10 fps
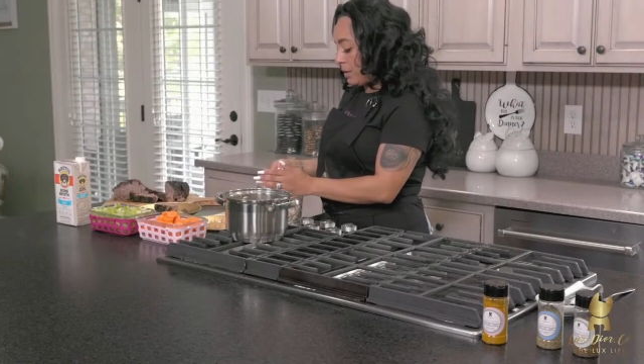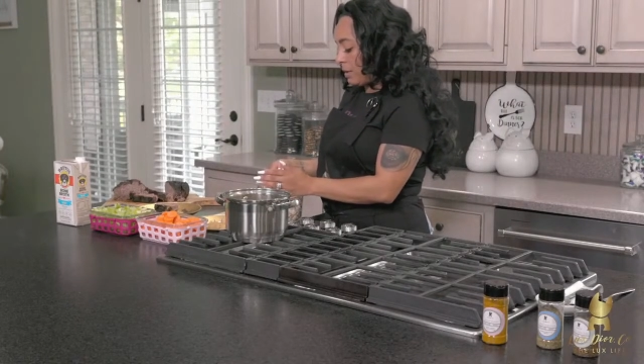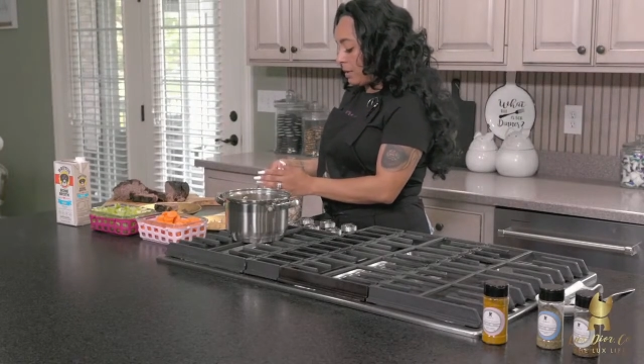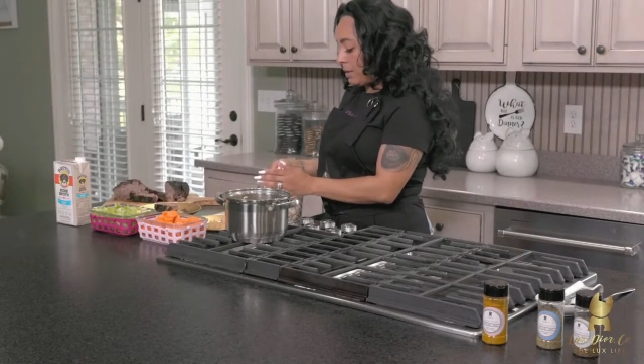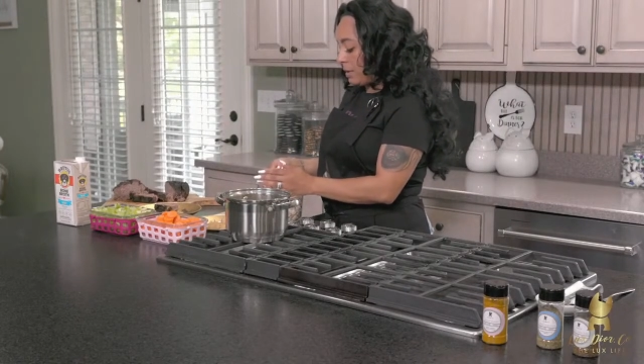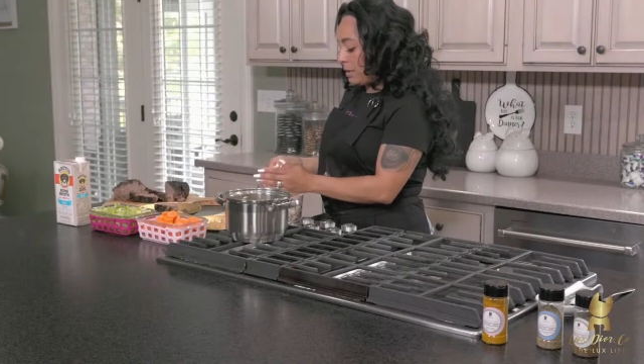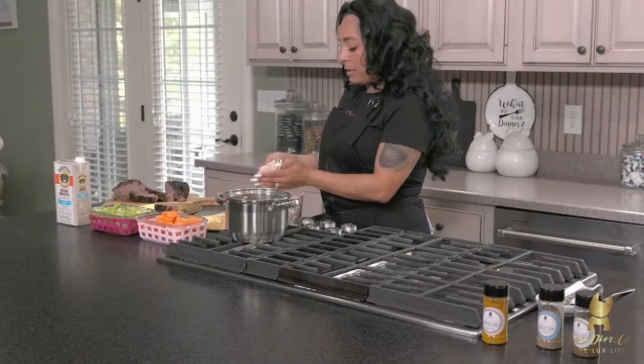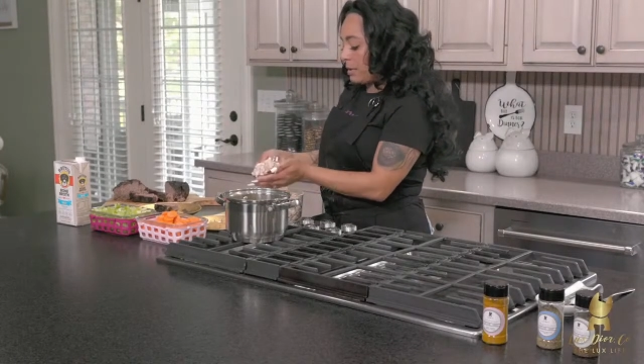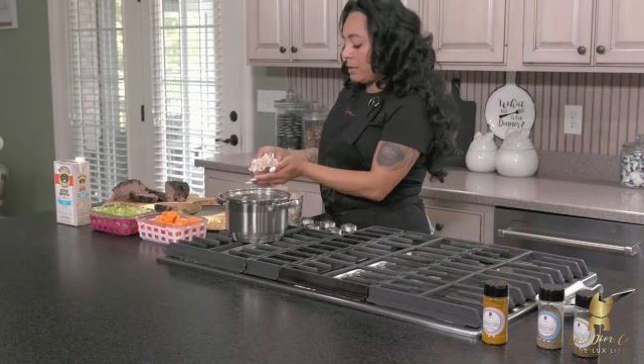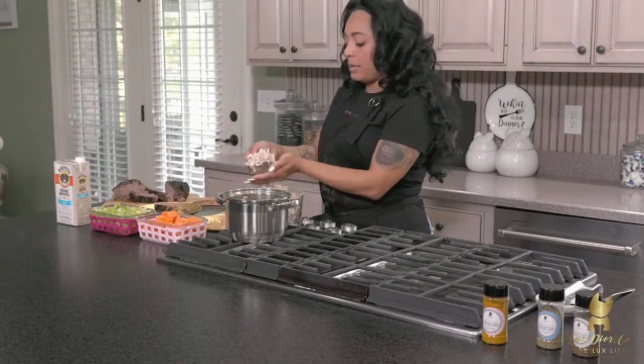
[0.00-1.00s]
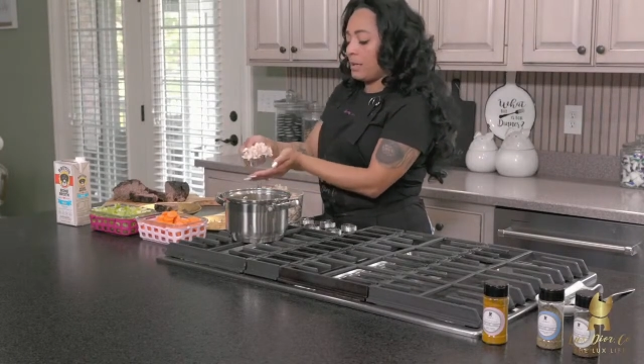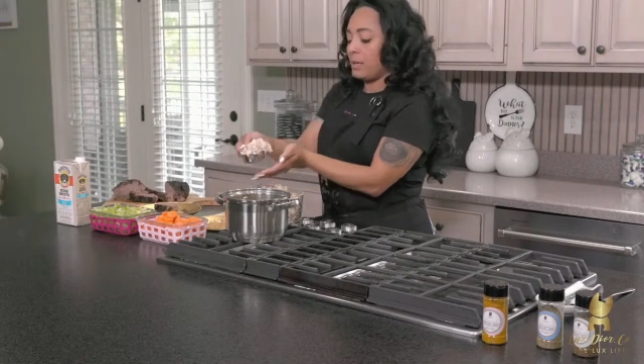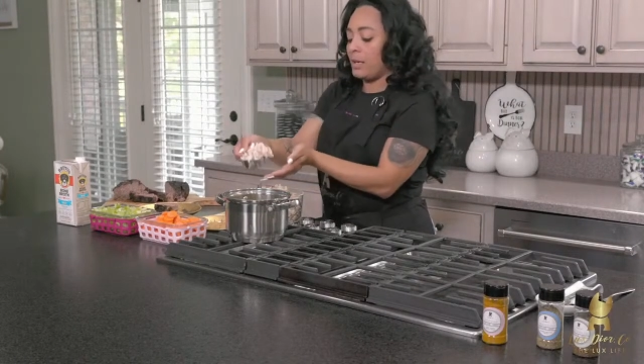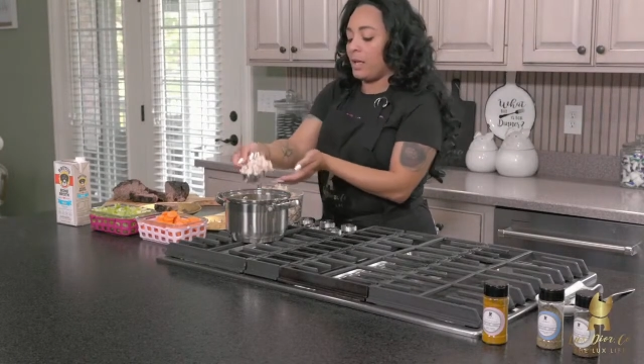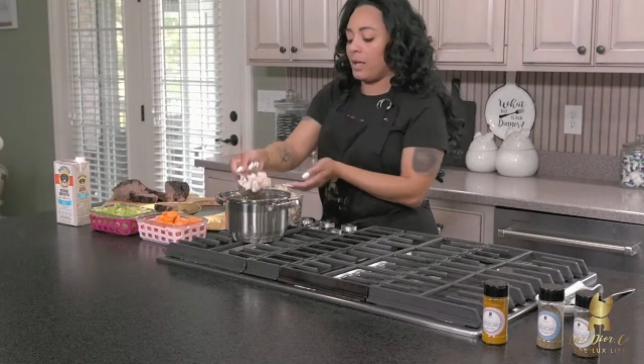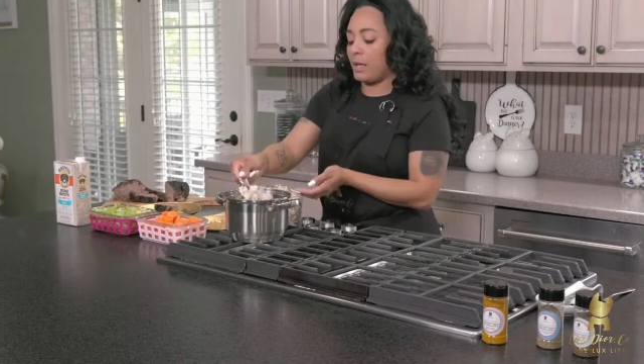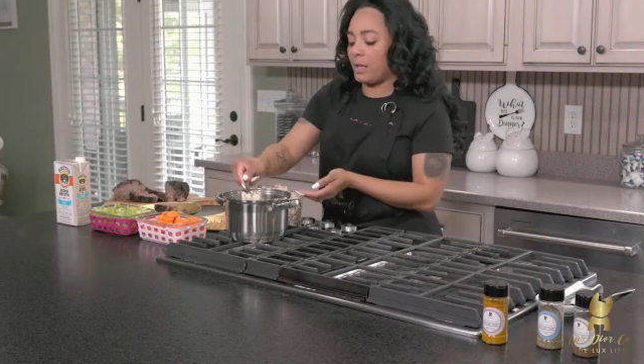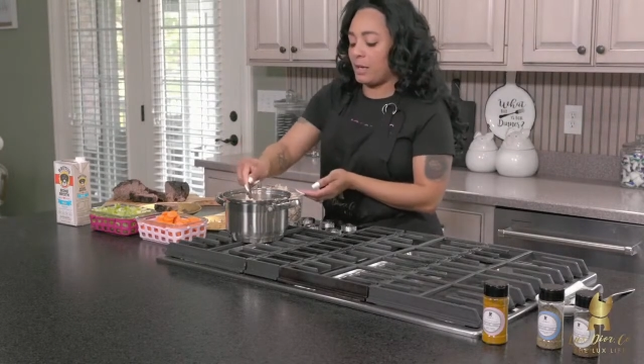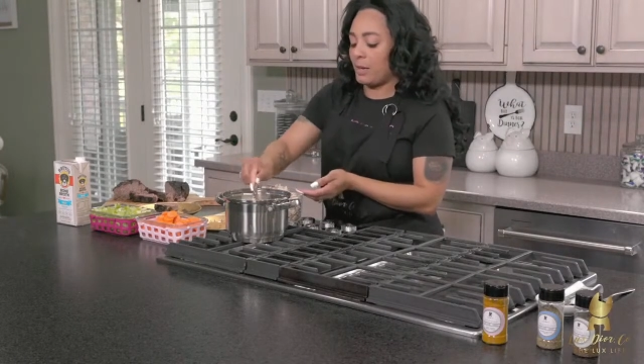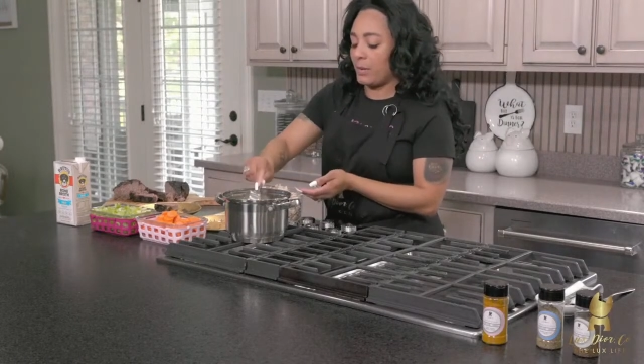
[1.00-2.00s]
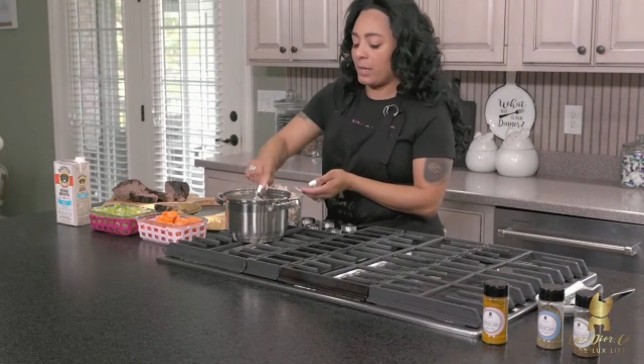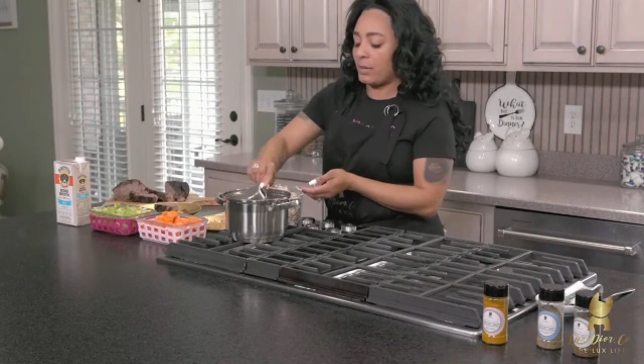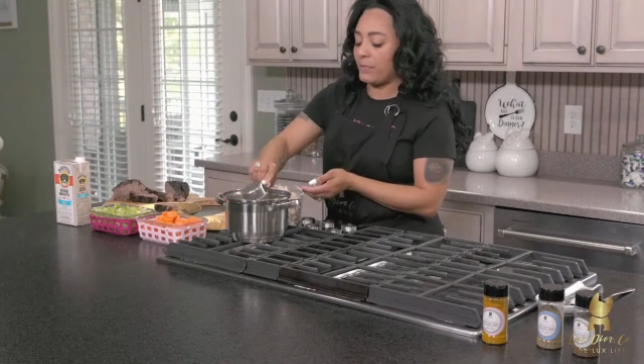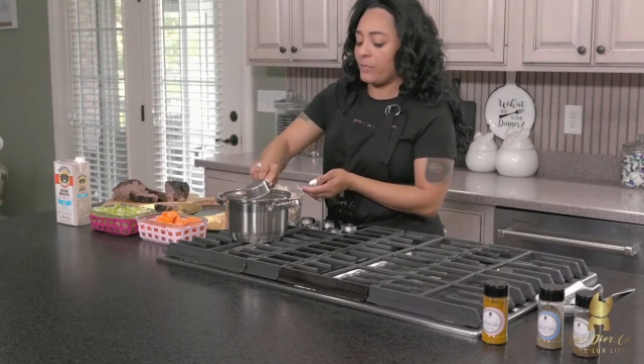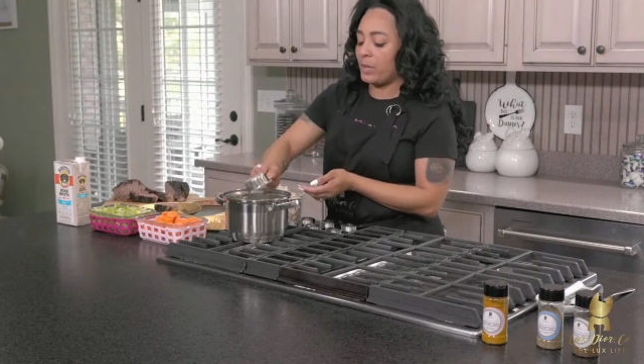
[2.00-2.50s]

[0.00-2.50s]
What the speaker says: And there we go.